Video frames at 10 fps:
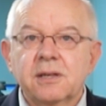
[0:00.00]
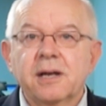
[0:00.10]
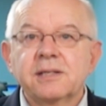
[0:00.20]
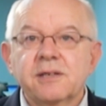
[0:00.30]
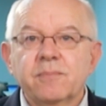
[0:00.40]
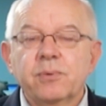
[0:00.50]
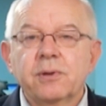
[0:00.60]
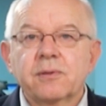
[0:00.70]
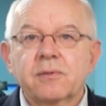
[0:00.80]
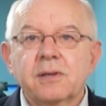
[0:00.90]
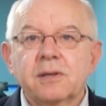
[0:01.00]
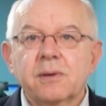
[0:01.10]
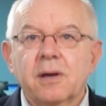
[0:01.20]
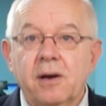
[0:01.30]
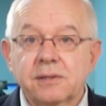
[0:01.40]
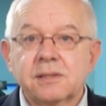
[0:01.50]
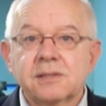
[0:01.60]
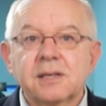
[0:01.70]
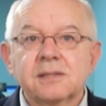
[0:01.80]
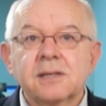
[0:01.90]
97.3 Aussie
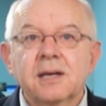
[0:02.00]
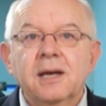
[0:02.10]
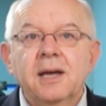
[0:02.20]
cents,